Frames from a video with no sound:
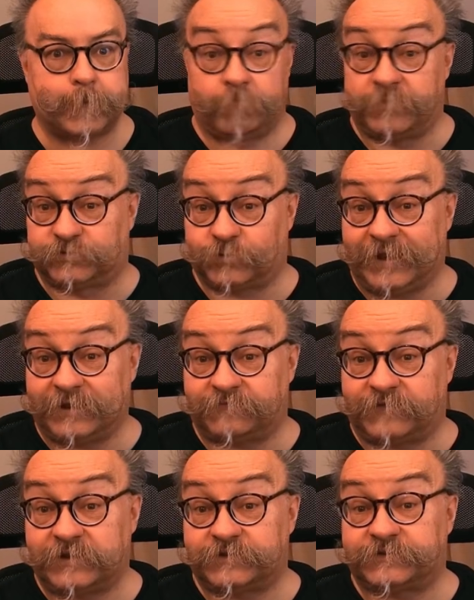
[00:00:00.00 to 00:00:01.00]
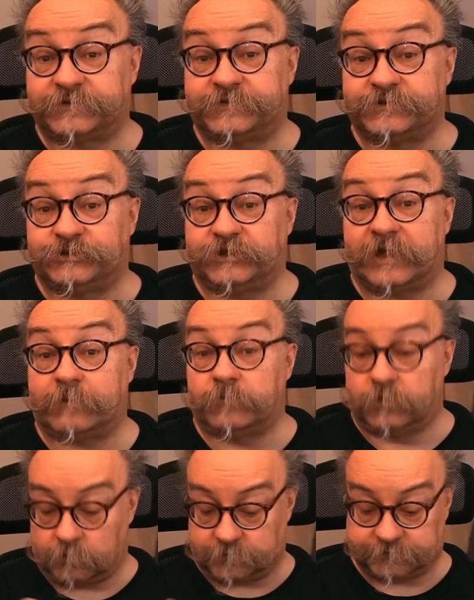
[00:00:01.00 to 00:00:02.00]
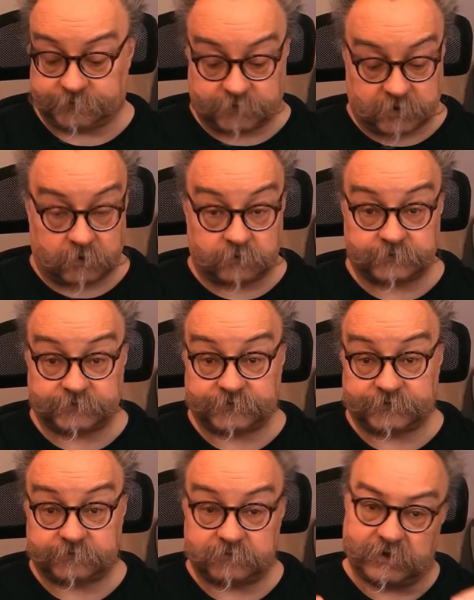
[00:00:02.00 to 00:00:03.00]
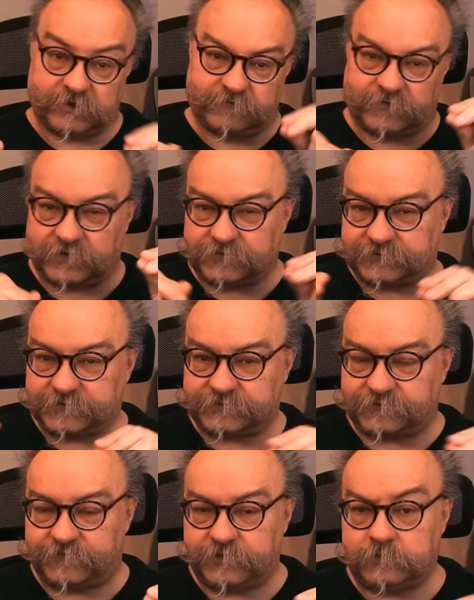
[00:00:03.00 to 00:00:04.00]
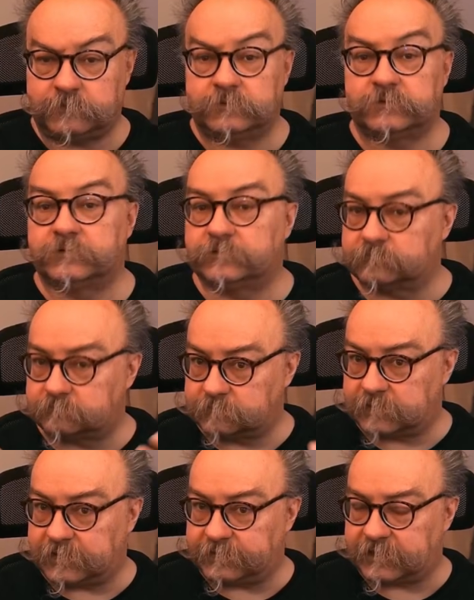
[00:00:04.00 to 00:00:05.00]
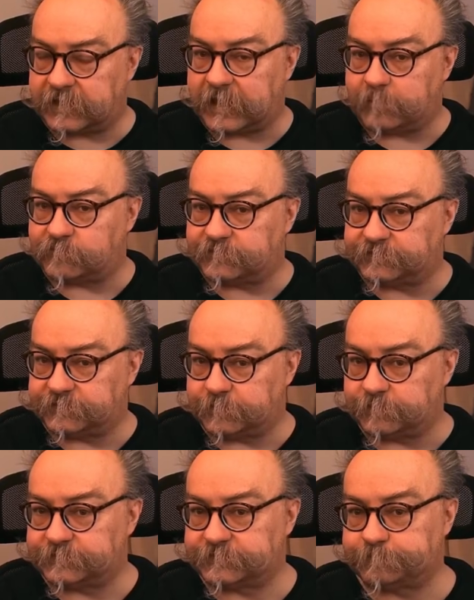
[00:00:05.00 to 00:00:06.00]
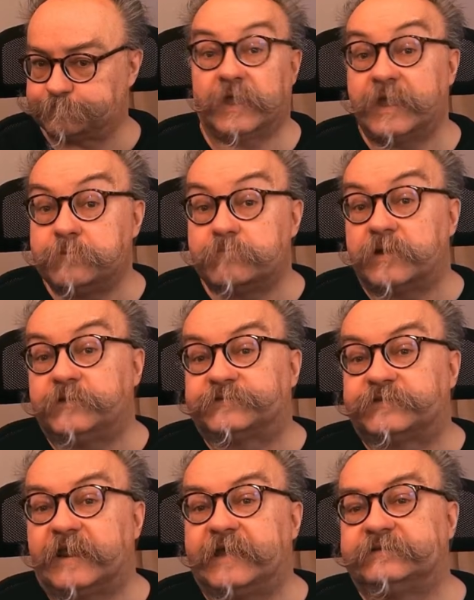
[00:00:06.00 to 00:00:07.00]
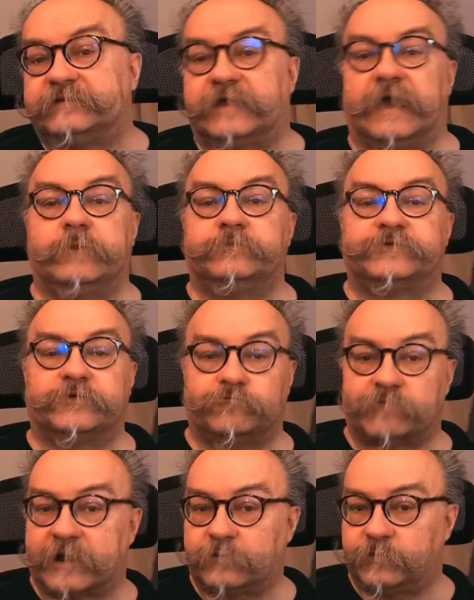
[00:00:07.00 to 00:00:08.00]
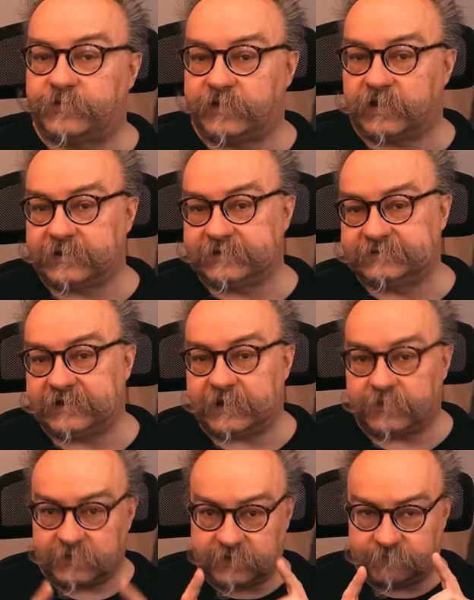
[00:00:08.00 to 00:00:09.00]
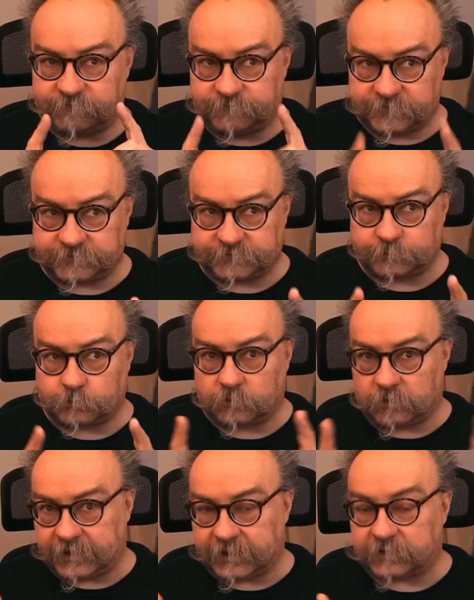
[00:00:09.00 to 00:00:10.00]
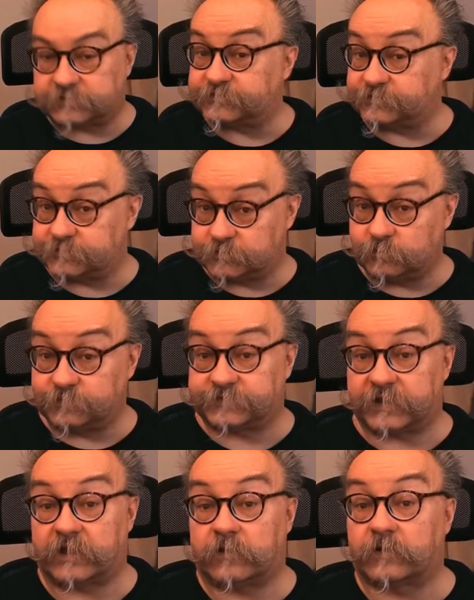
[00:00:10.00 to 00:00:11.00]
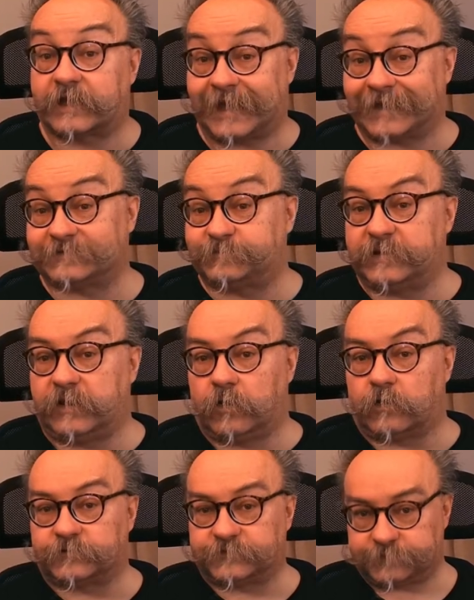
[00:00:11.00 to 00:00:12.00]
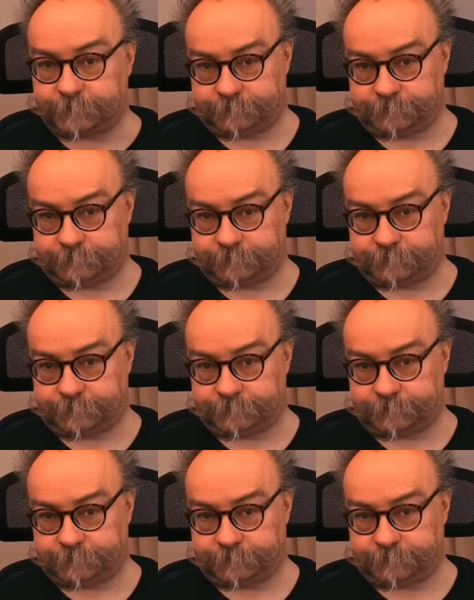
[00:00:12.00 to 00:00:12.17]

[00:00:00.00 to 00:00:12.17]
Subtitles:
Between adventures, the GM looks at the clocks, advances a few, and the game resumes. In most later games that ran with the idea, the visual link to the doomsday clock has been lost.